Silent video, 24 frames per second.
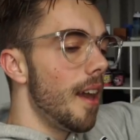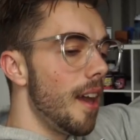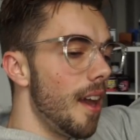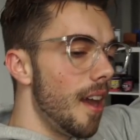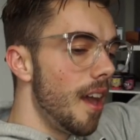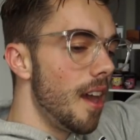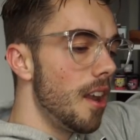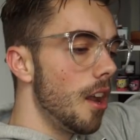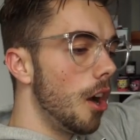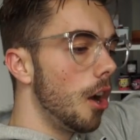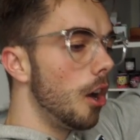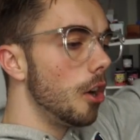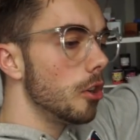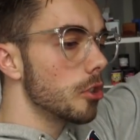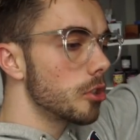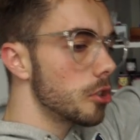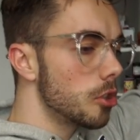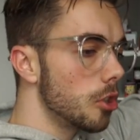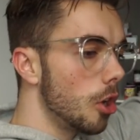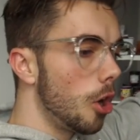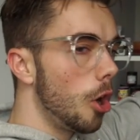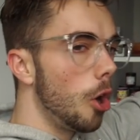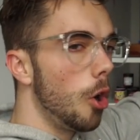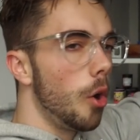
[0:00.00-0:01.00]
And
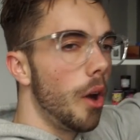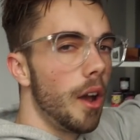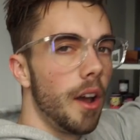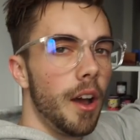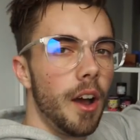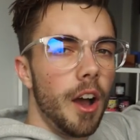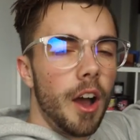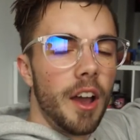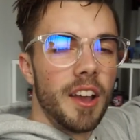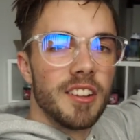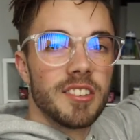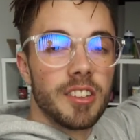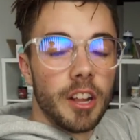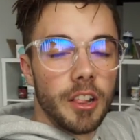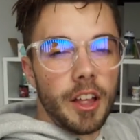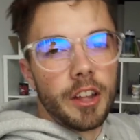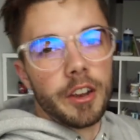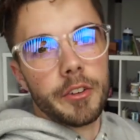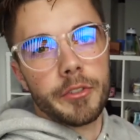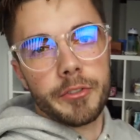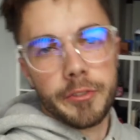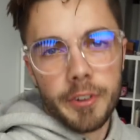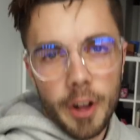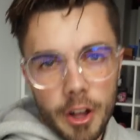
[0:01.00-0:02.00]
also, uh, it's a
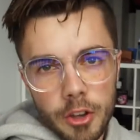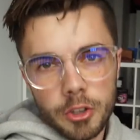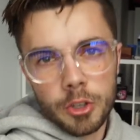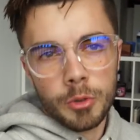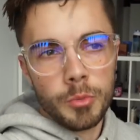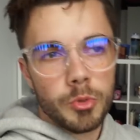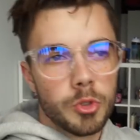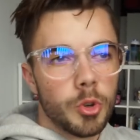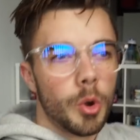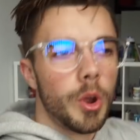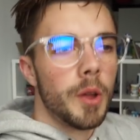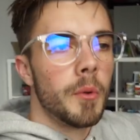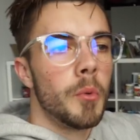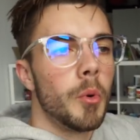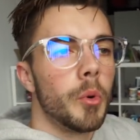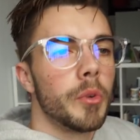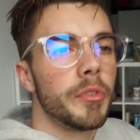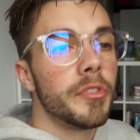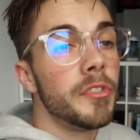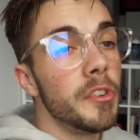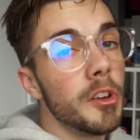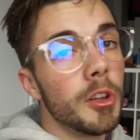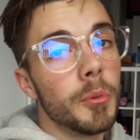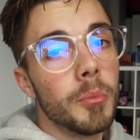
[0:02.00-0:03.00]
lot of volume, so it will
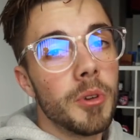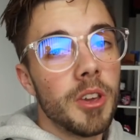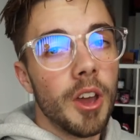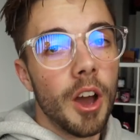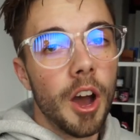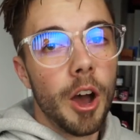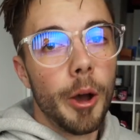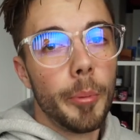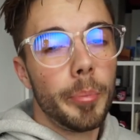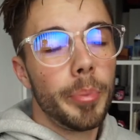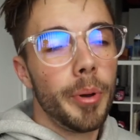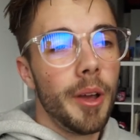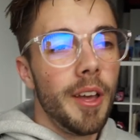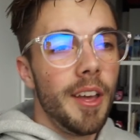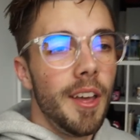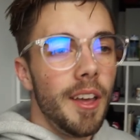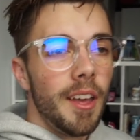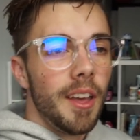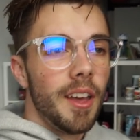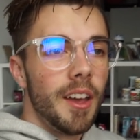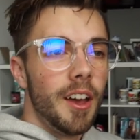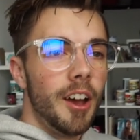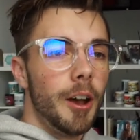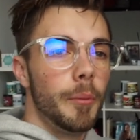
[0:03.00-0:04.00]
fill me up
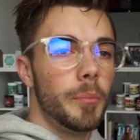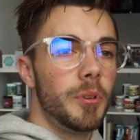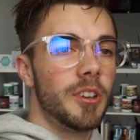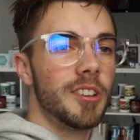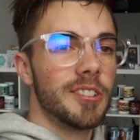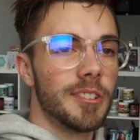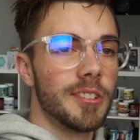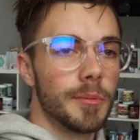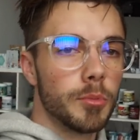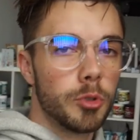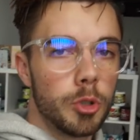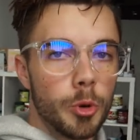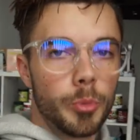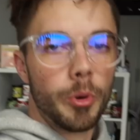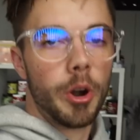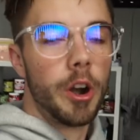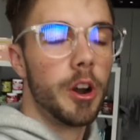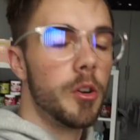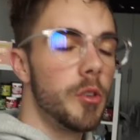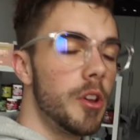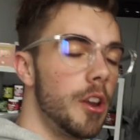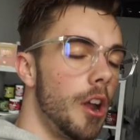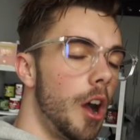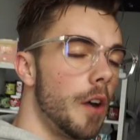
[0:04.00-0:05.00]
uh, because I'm super
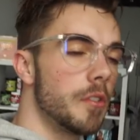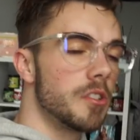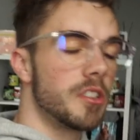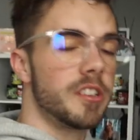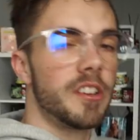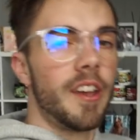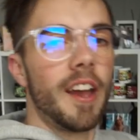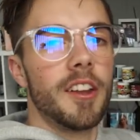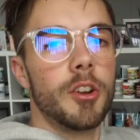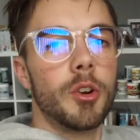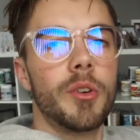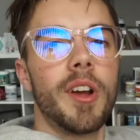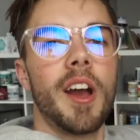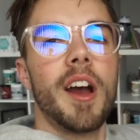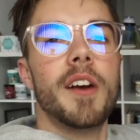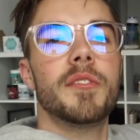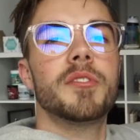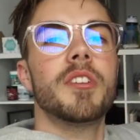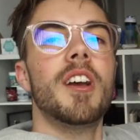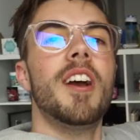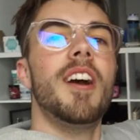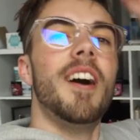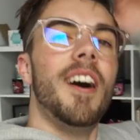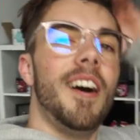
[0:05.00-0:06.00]
hungry. And Obviously, I don't
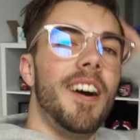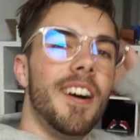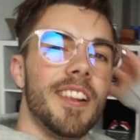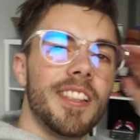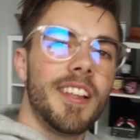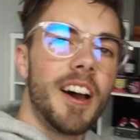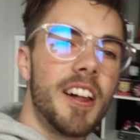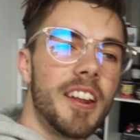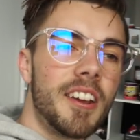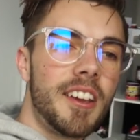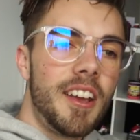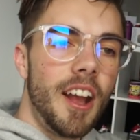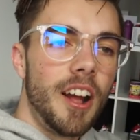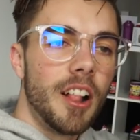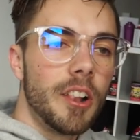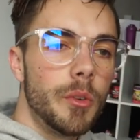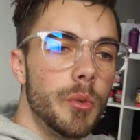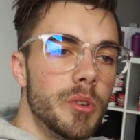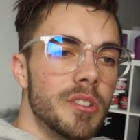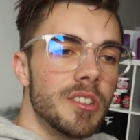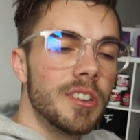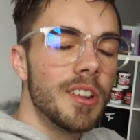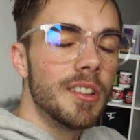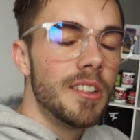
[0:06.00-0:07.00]
have a lot of
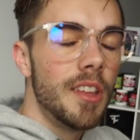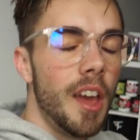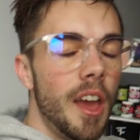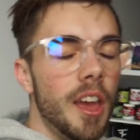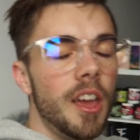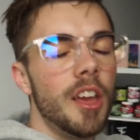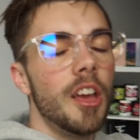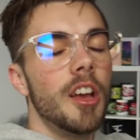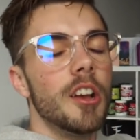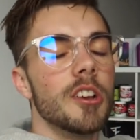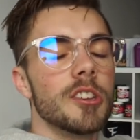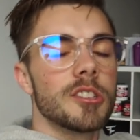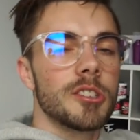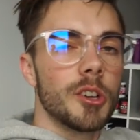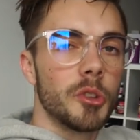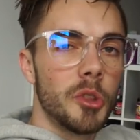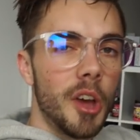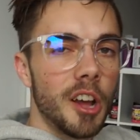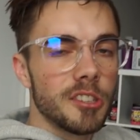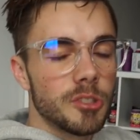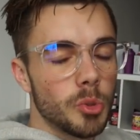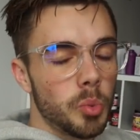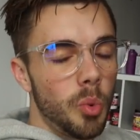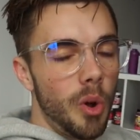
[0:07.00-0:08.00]
calories in a day, so
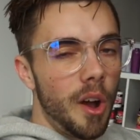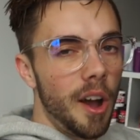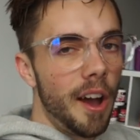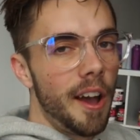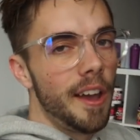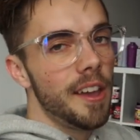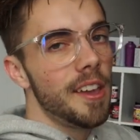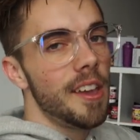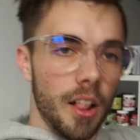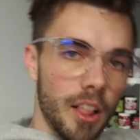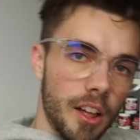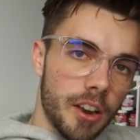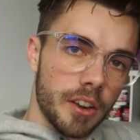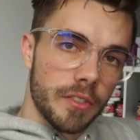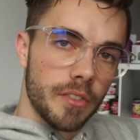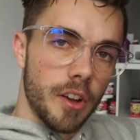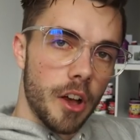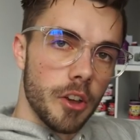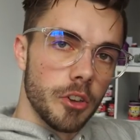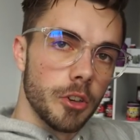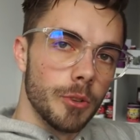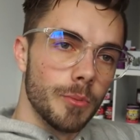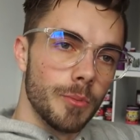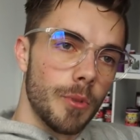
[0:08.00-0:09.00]
that's why a lot of
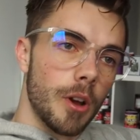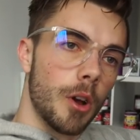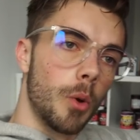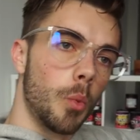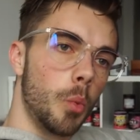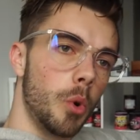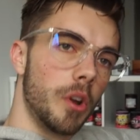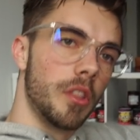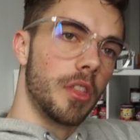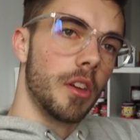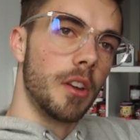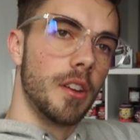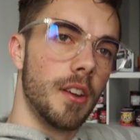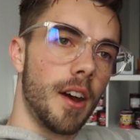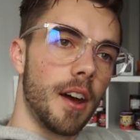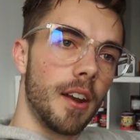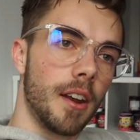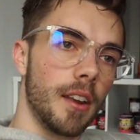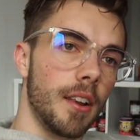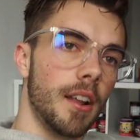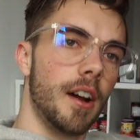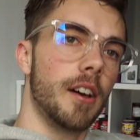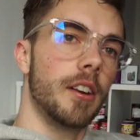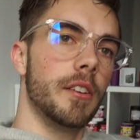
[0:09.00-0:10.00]
volume with not a
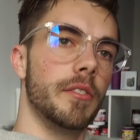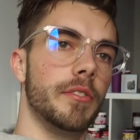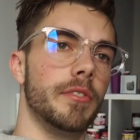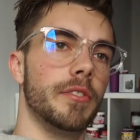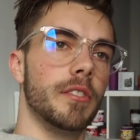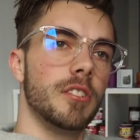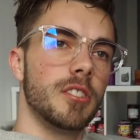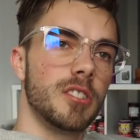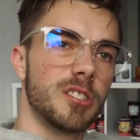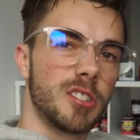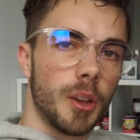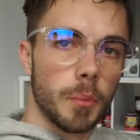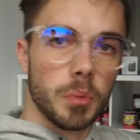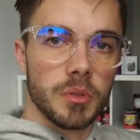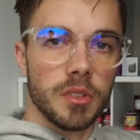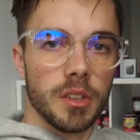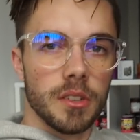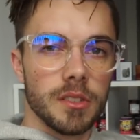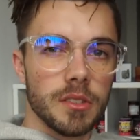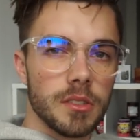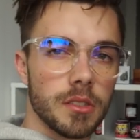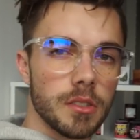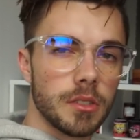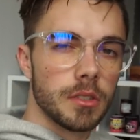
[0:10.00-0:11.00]
lot of
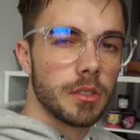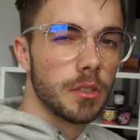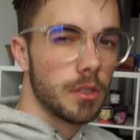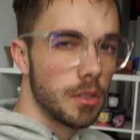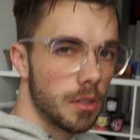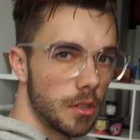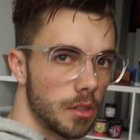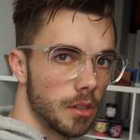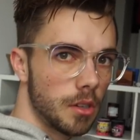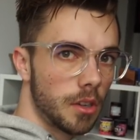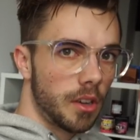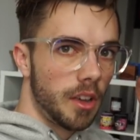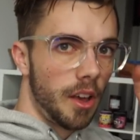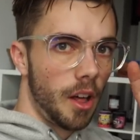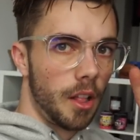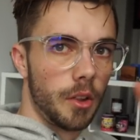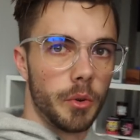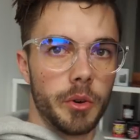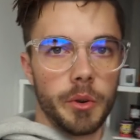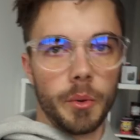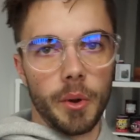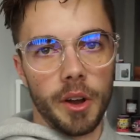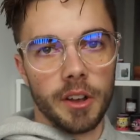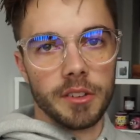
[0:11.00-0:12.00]
substance
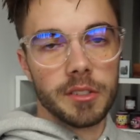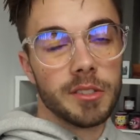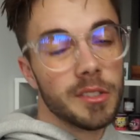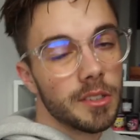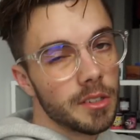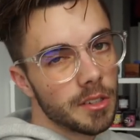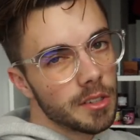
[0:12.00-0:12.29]
calorie wise.